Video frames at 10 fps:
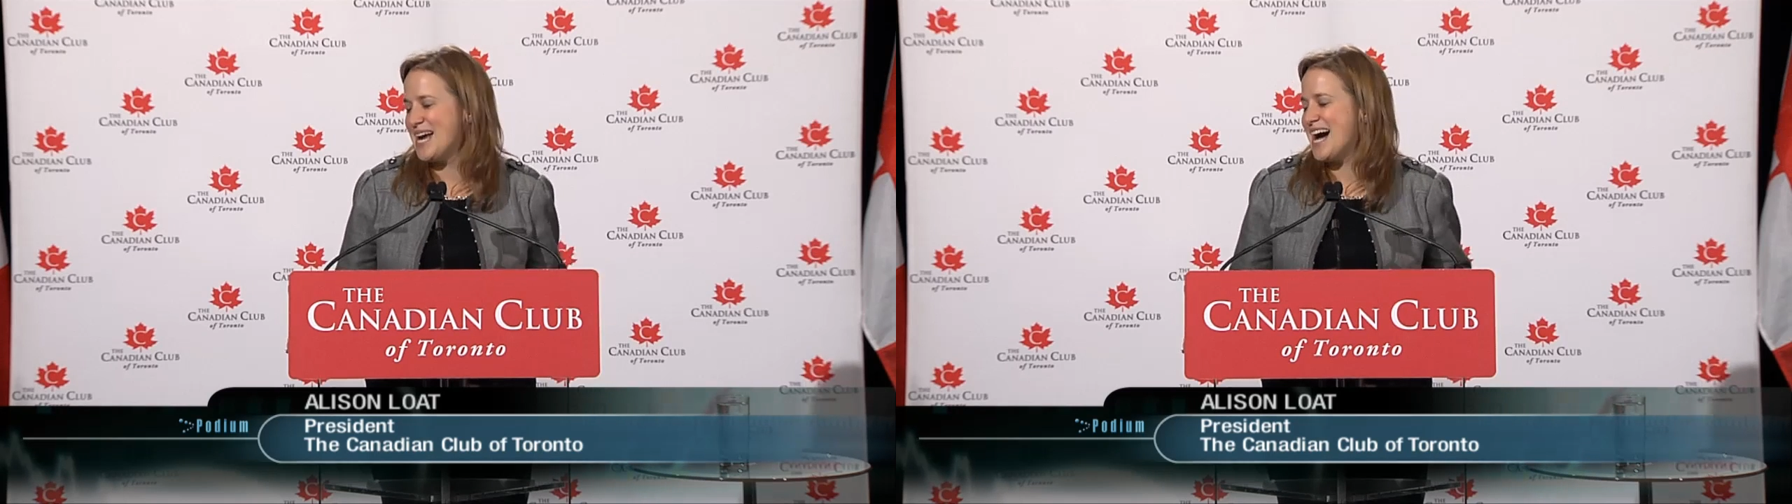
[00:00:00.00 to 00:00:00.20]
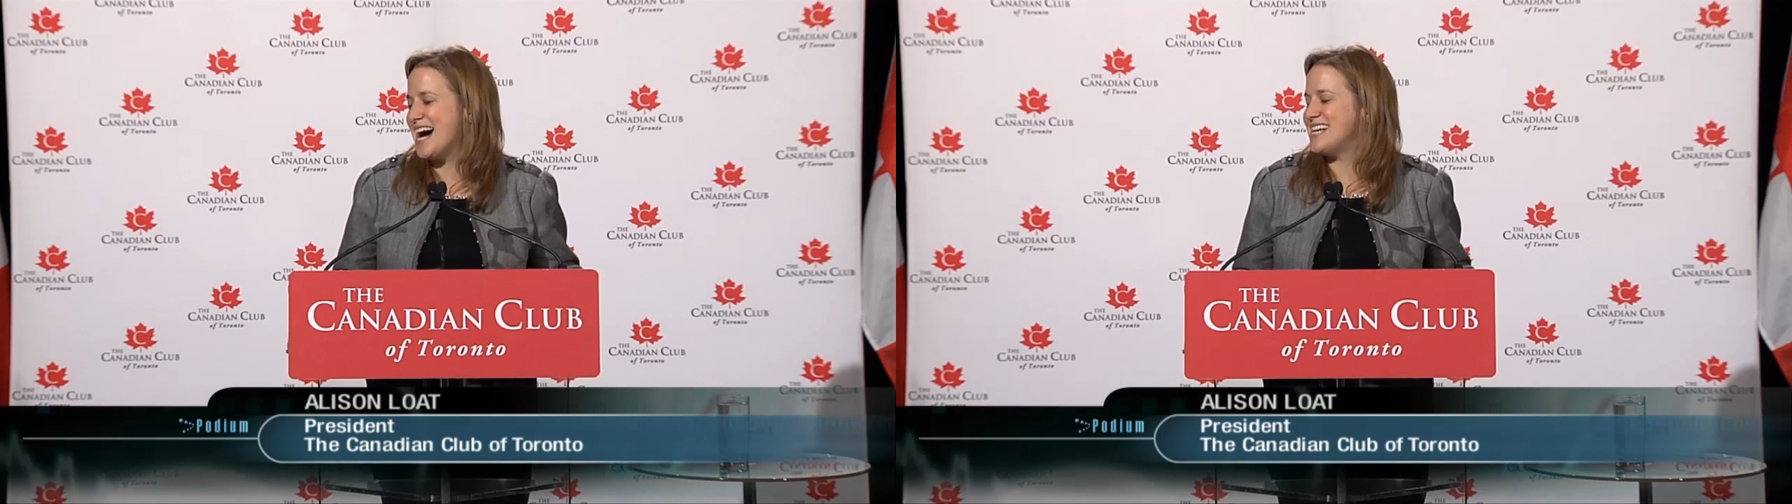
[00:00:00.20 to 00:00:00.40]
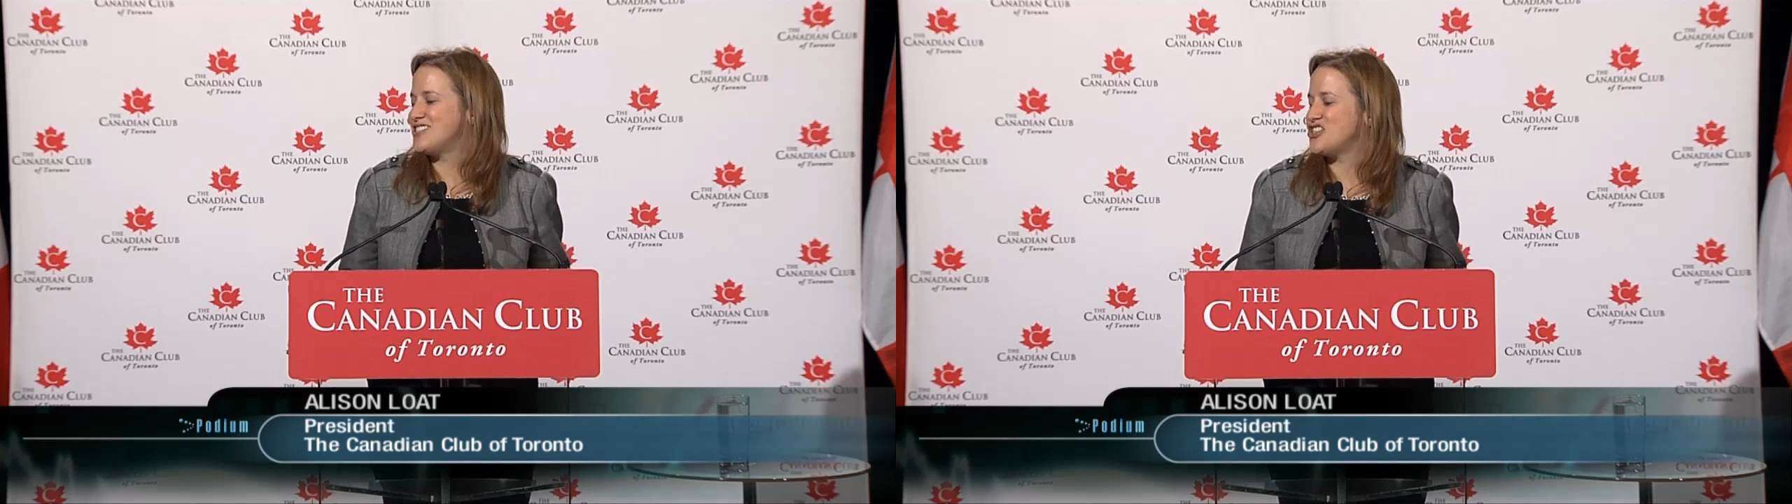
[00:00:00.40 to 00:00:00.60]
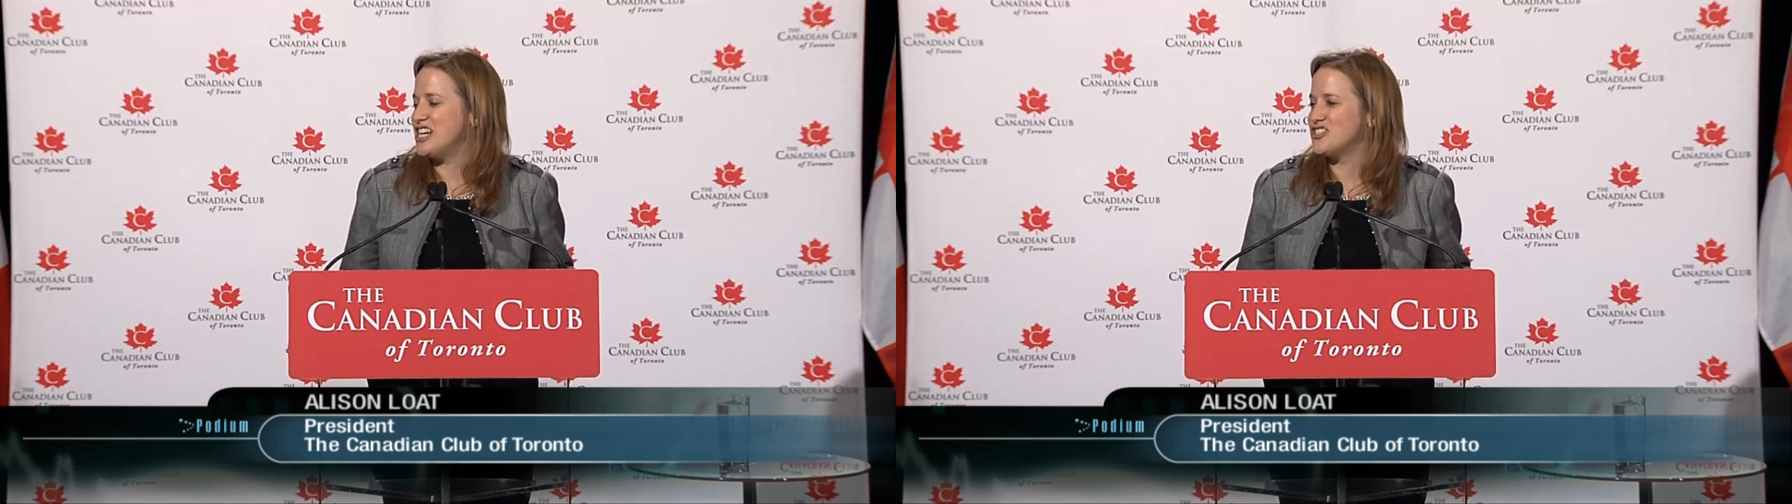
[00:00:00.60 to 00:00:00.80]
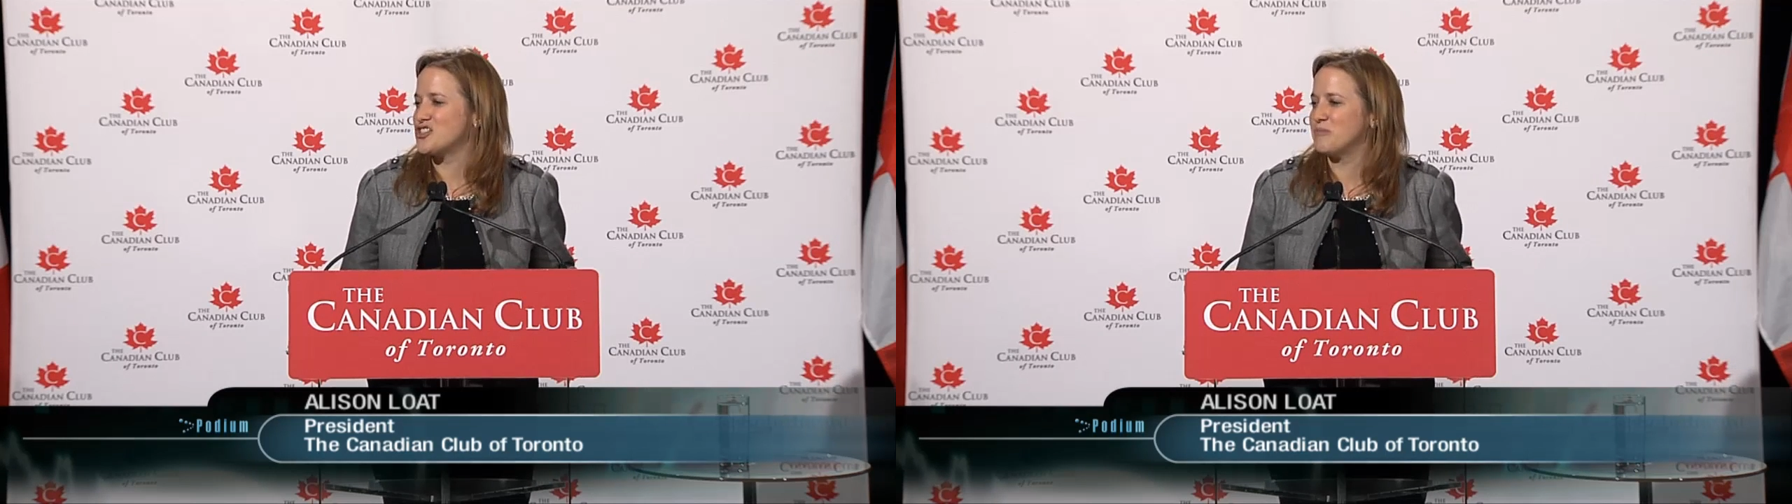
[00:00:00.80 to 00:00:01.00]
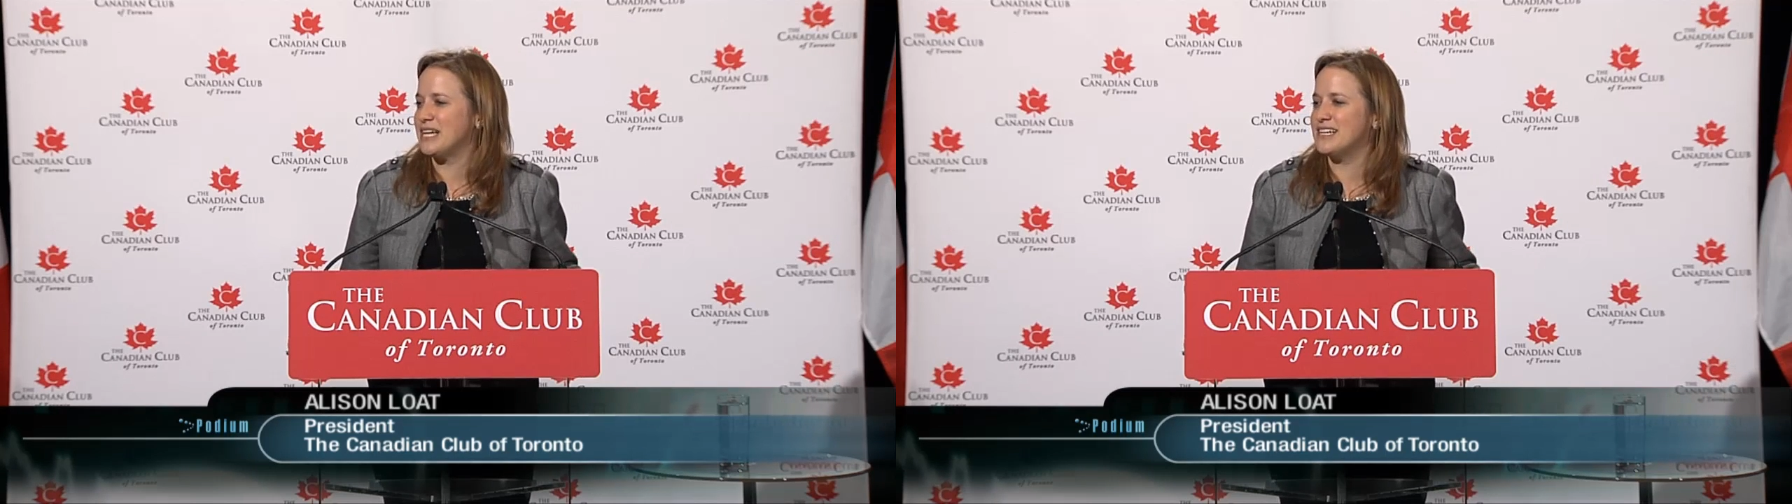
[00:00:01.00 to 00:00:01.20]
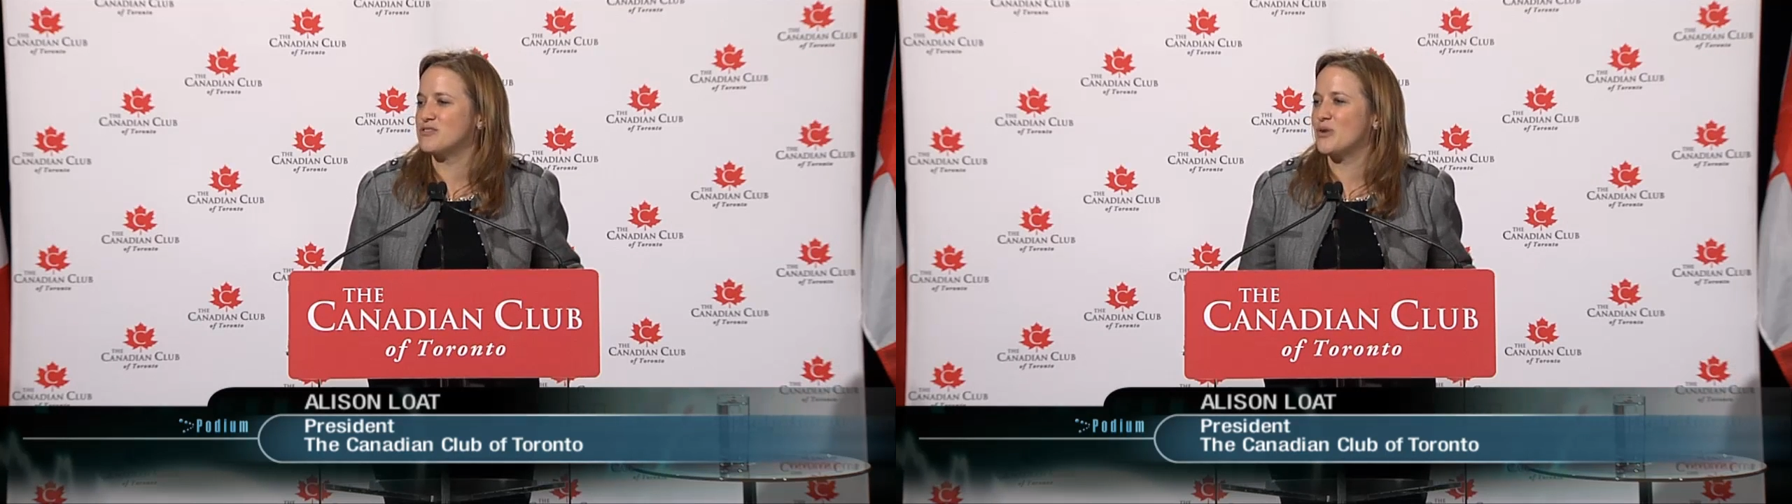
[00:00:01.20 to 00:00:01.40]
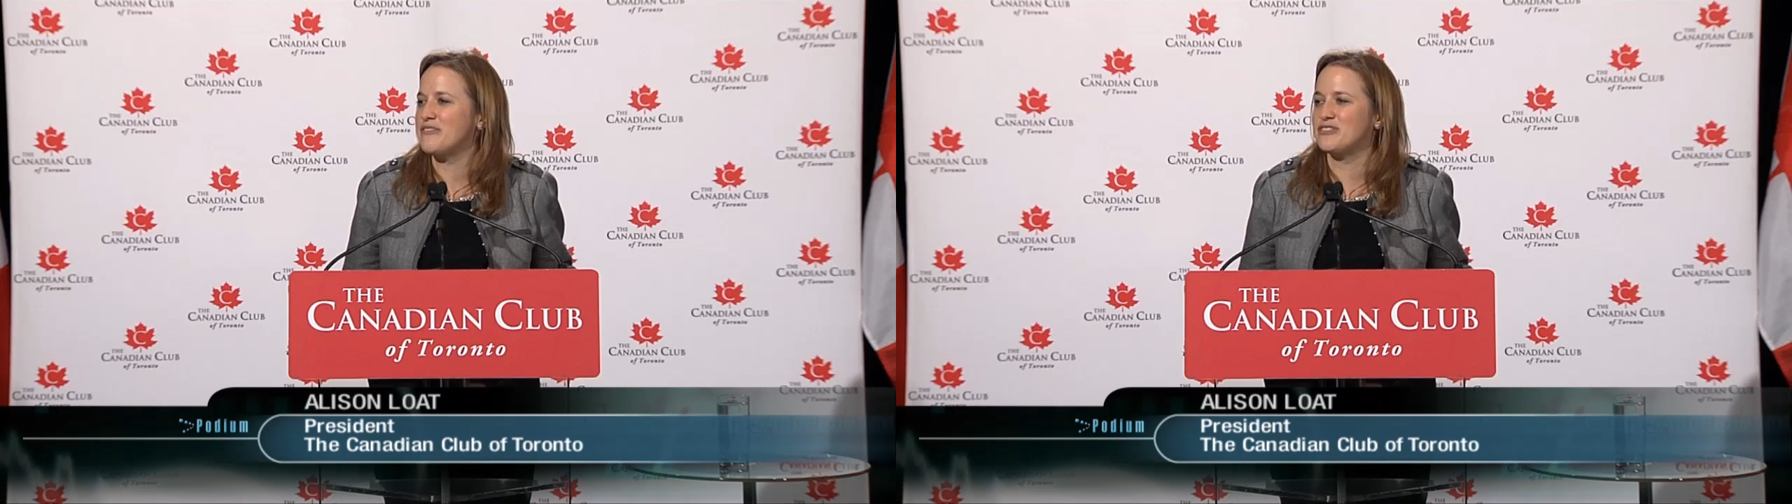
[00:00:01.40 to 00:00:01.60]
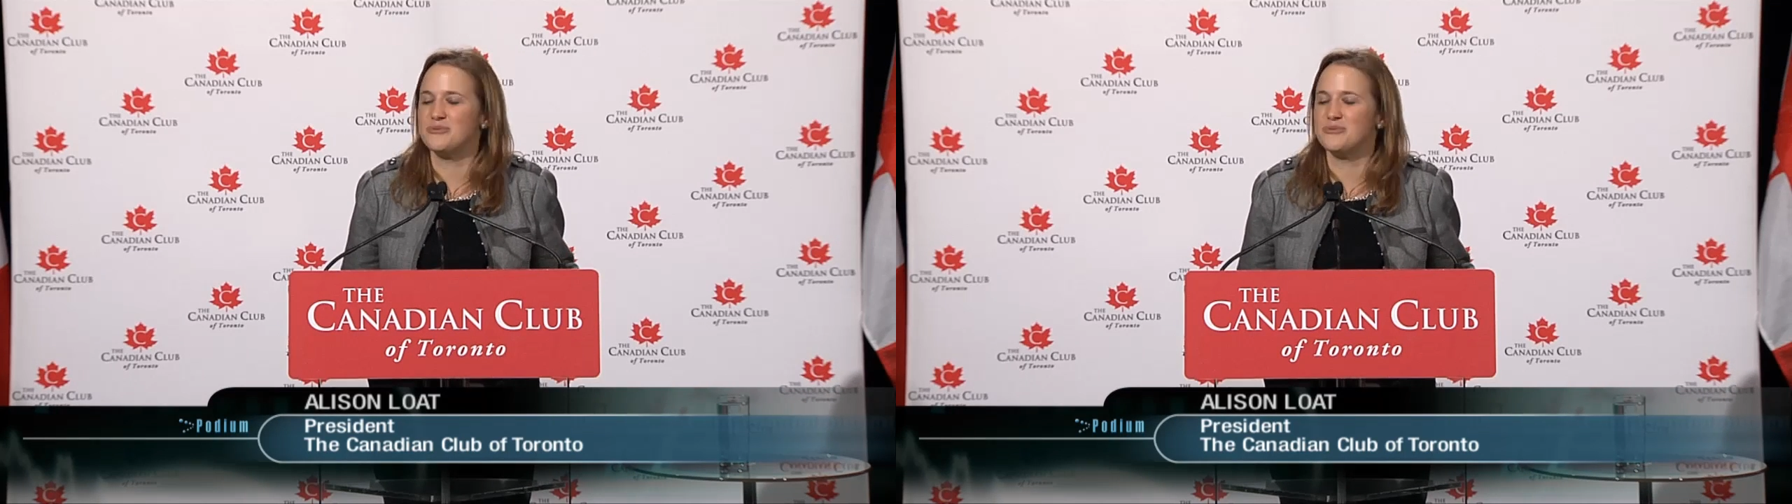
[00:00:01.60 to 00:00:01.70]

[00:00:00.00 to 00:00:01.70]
has changed her plans and rightfully